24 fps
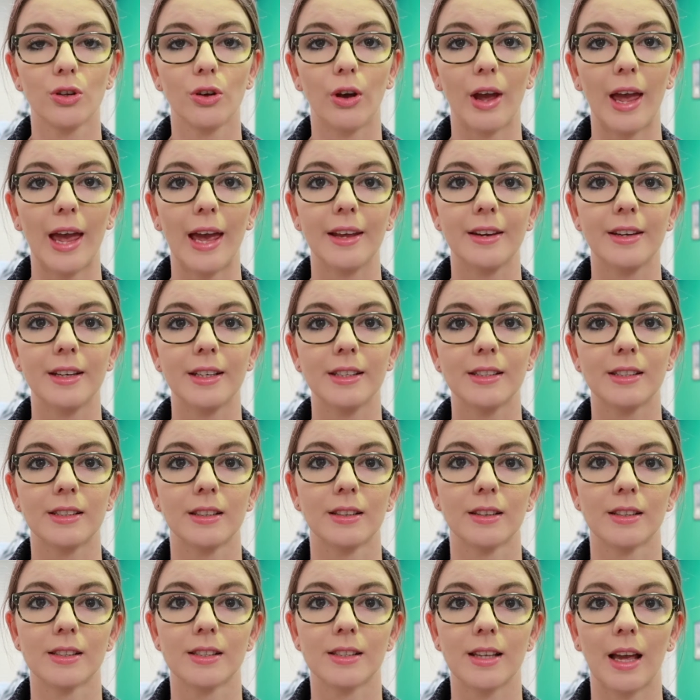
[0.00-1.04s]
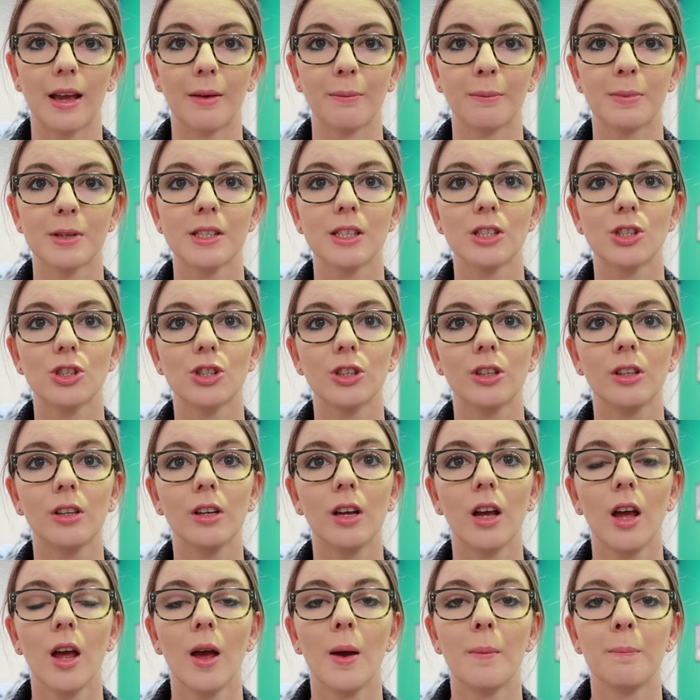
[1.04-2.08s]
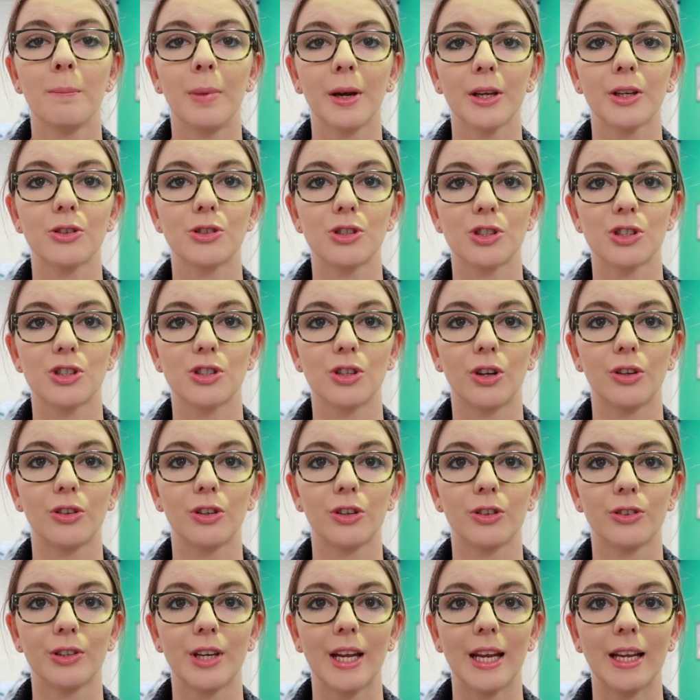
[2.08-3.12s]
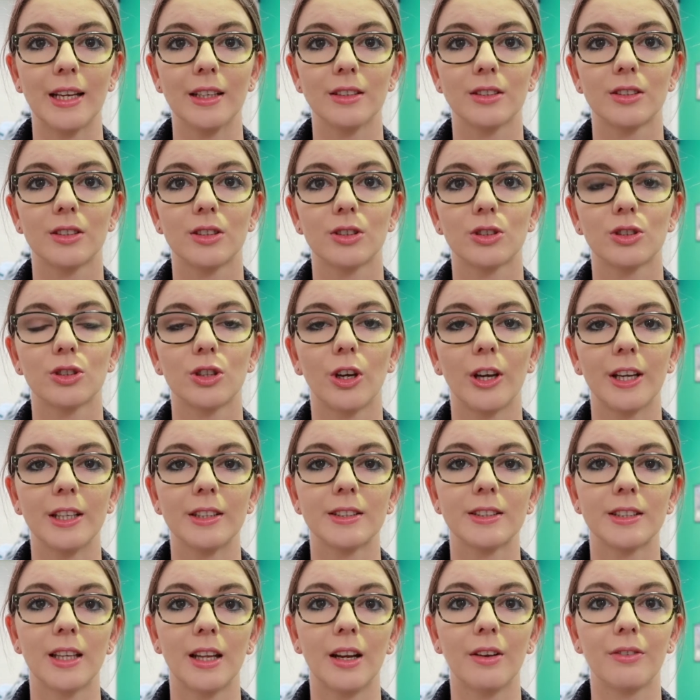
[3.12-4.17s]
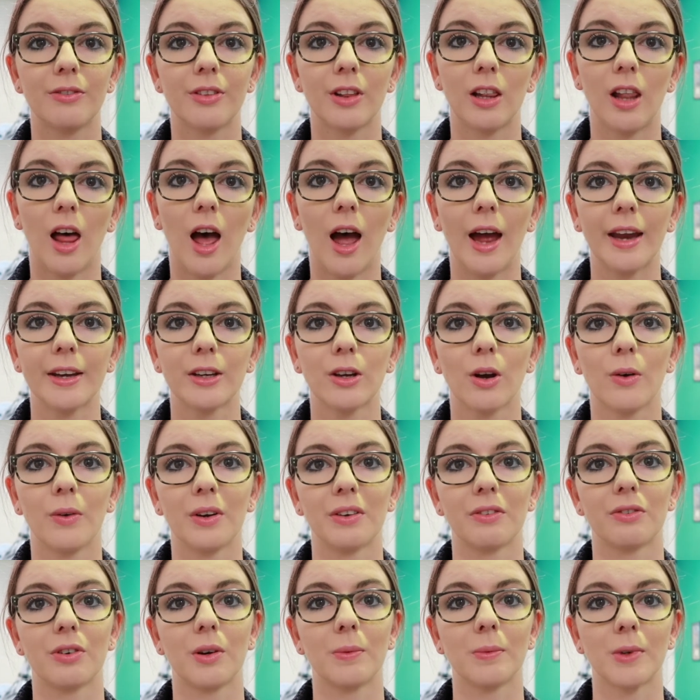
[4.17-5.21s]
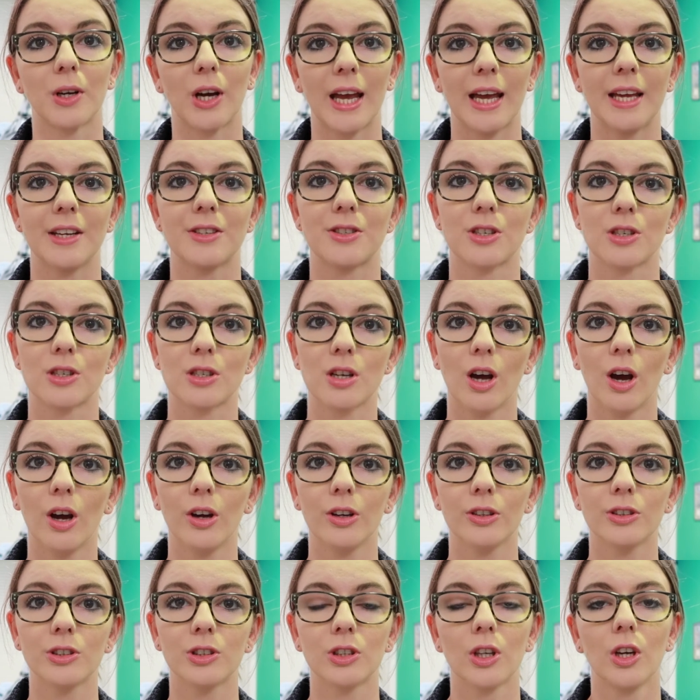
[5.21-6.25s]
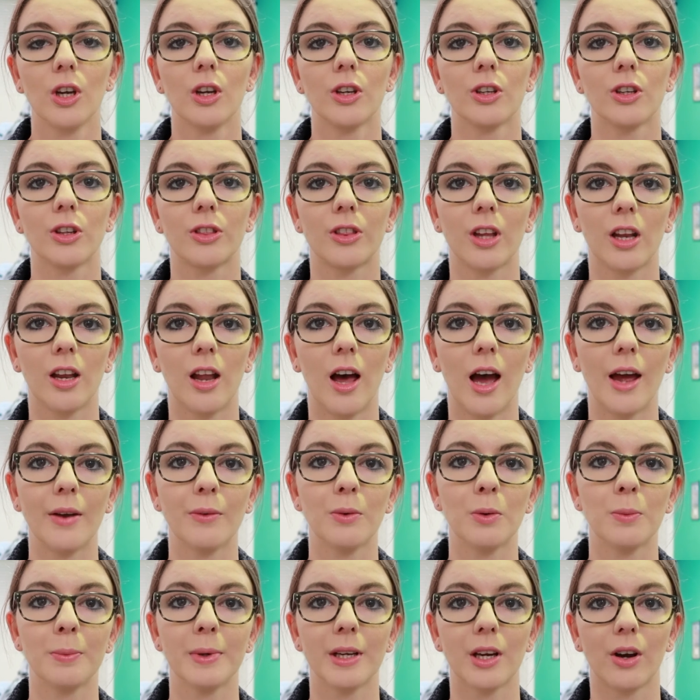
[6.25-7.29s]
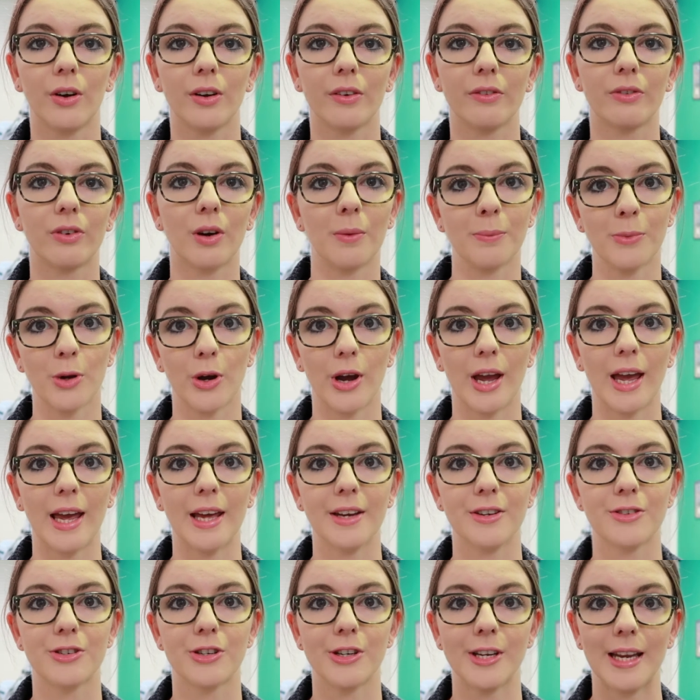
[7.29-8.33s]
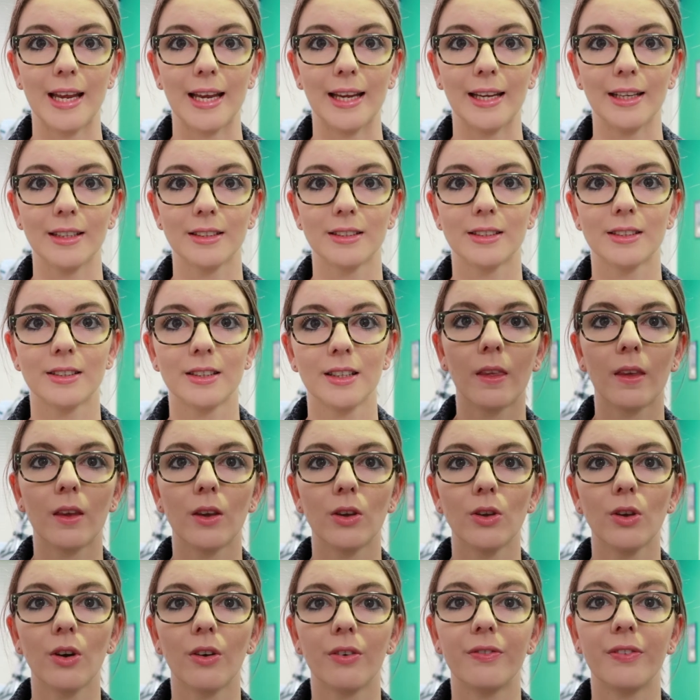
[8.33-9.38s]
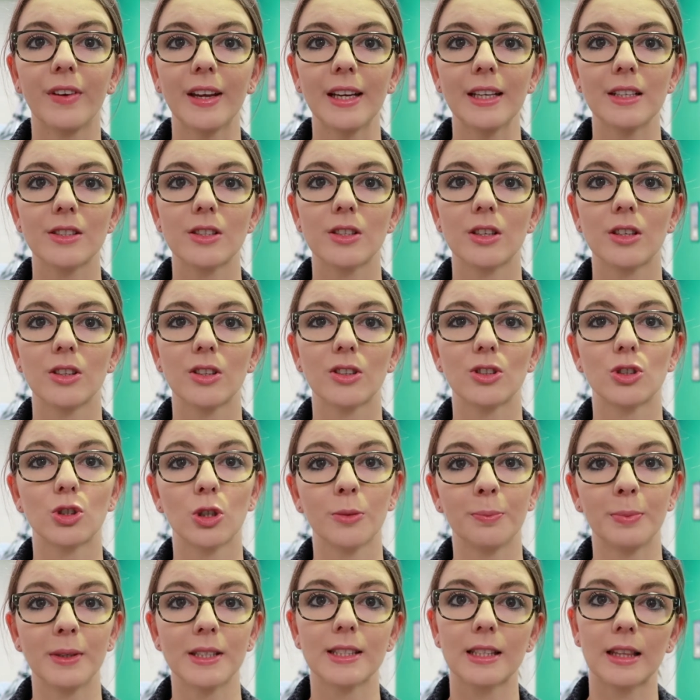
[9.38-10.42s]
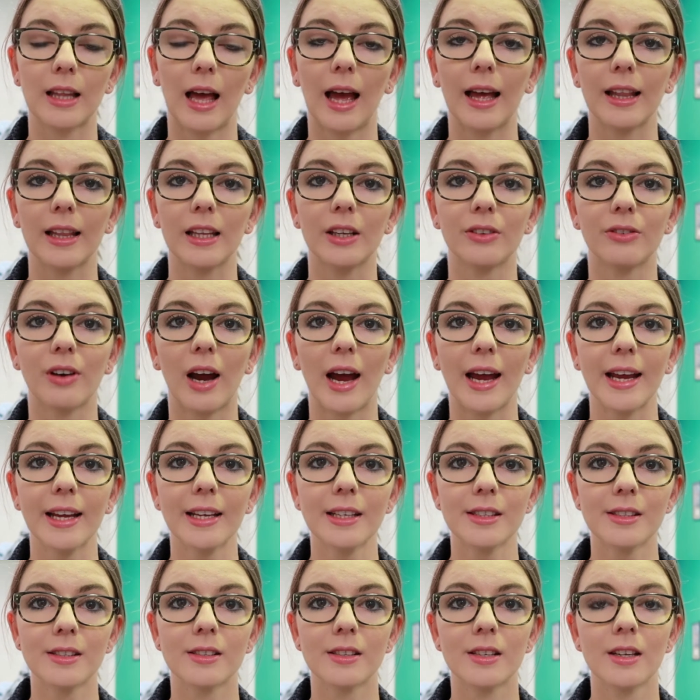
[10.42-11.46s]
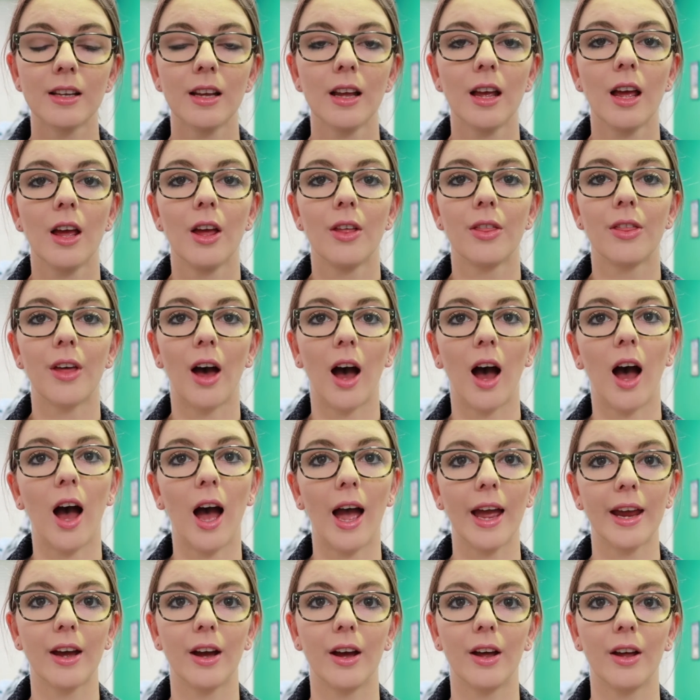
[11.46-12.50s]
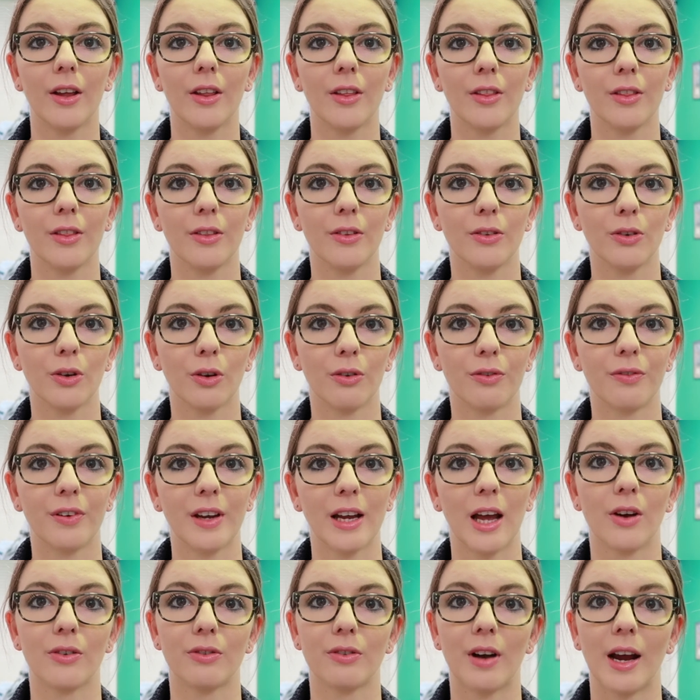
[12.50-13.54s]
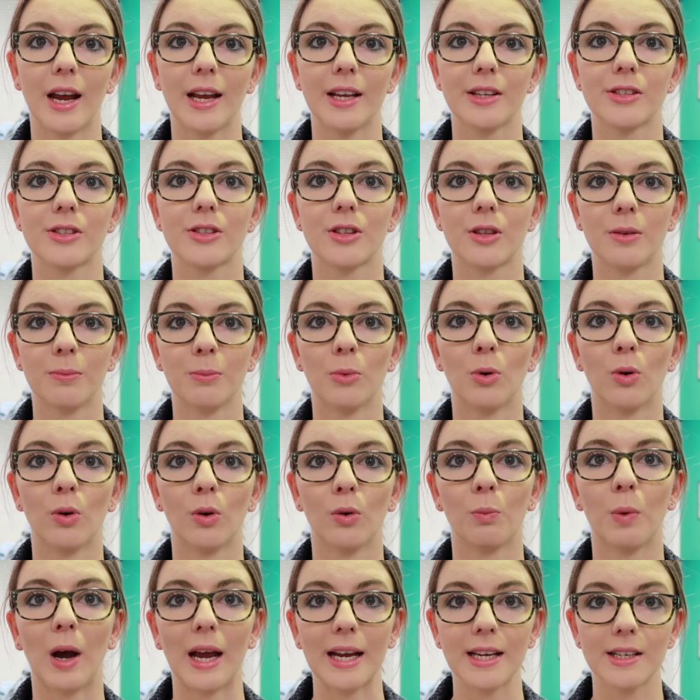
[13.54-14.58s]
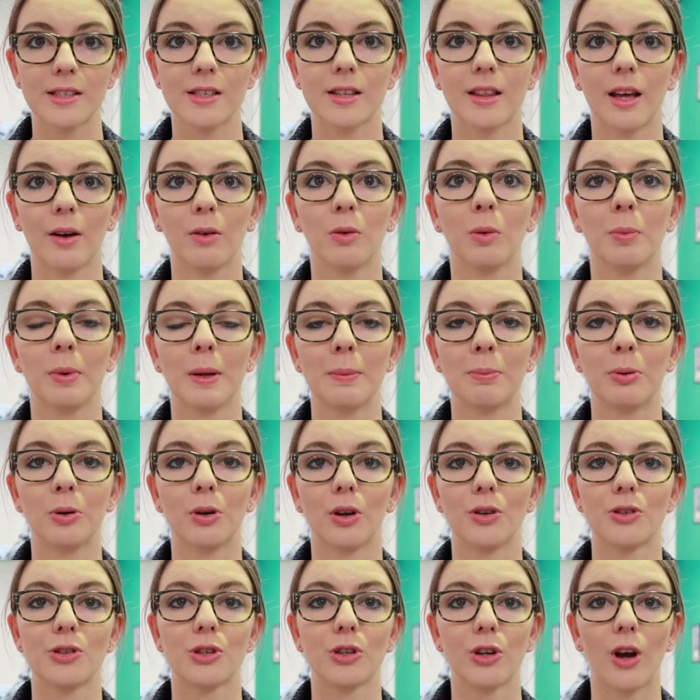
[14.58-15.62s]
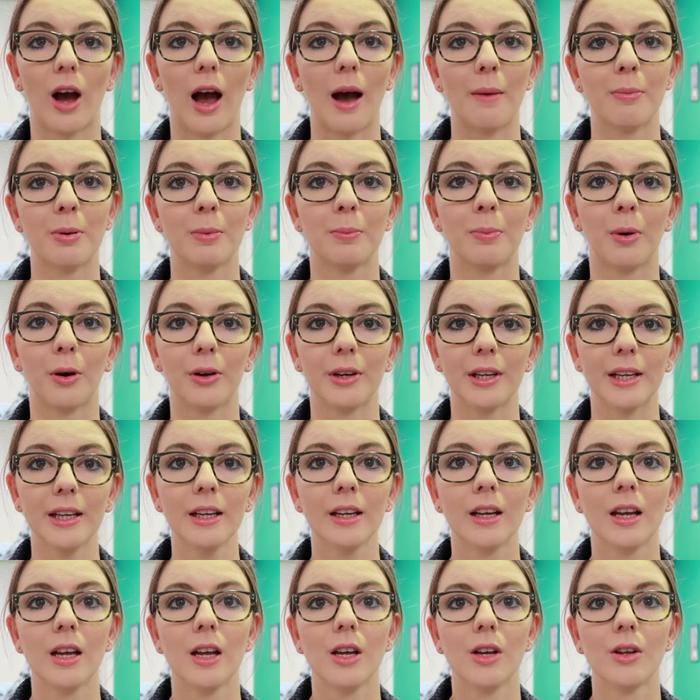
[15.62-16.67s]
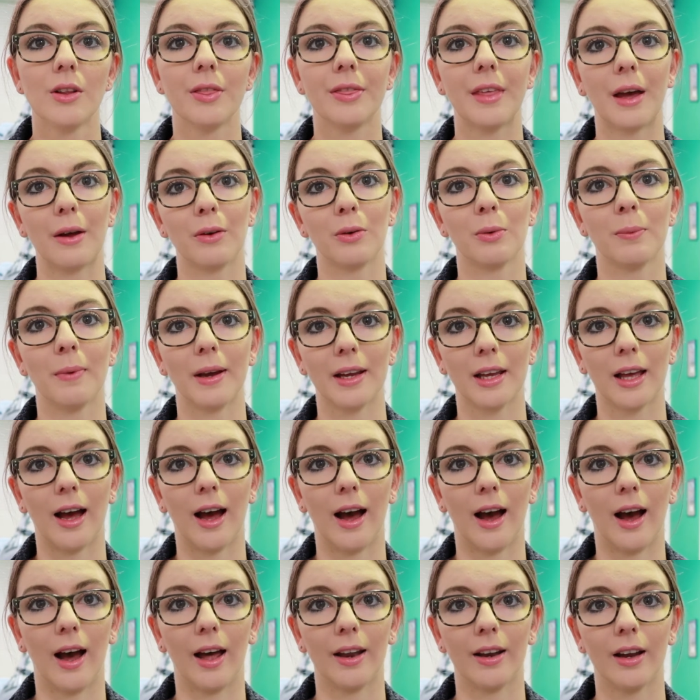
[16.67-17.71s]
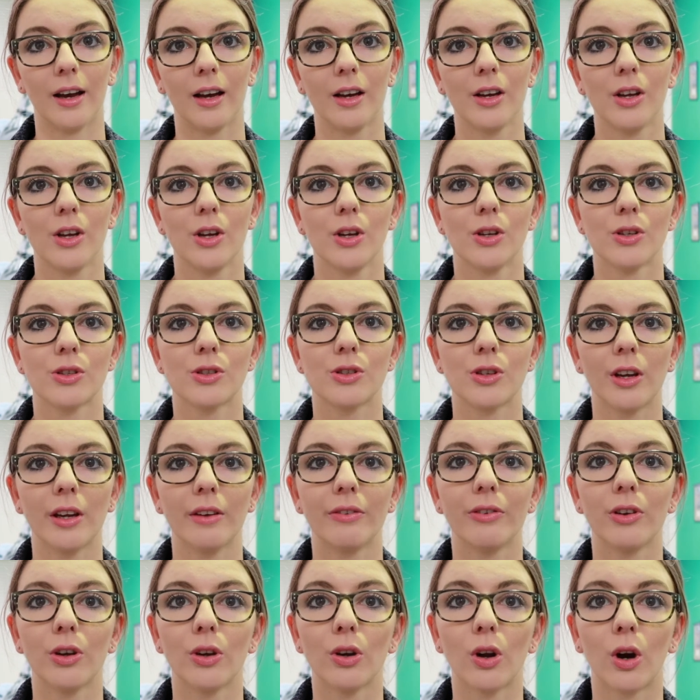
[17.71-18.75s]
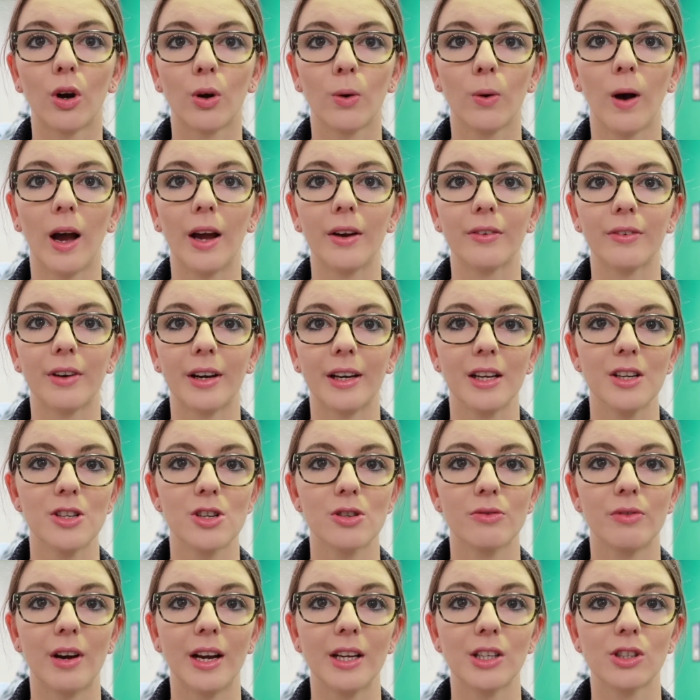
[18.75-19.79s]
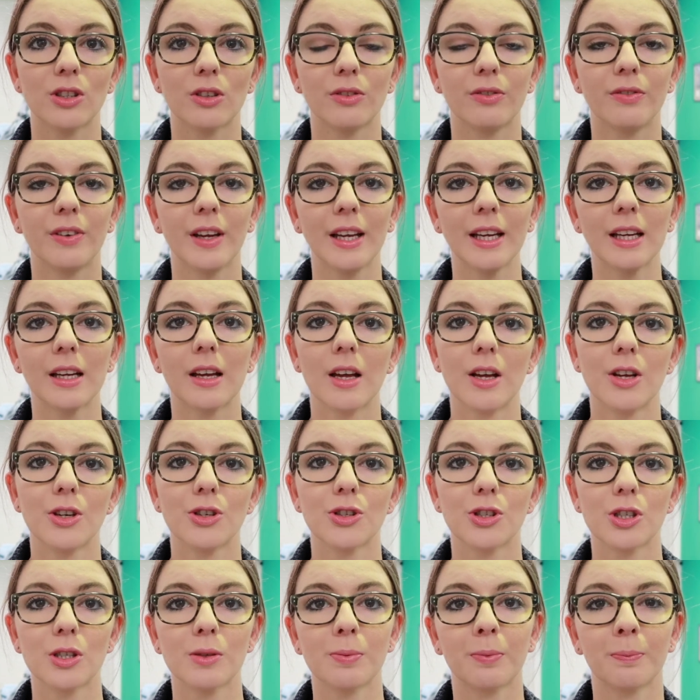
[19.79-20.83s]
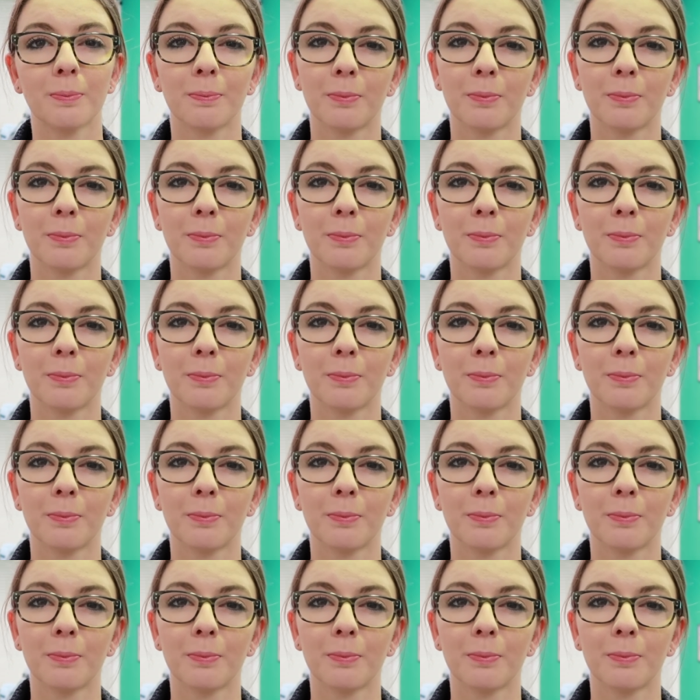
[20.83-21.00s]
your head is in the same position, but you're just on your knees. So instead of the line going from your head to toes, the line will be going from your head to knees. Your feet should be slightly raised. The higher your feet are raised, the more weight that will be put onto your upper body. That'll make it harder. So if you're not quite ready to raise your feet, just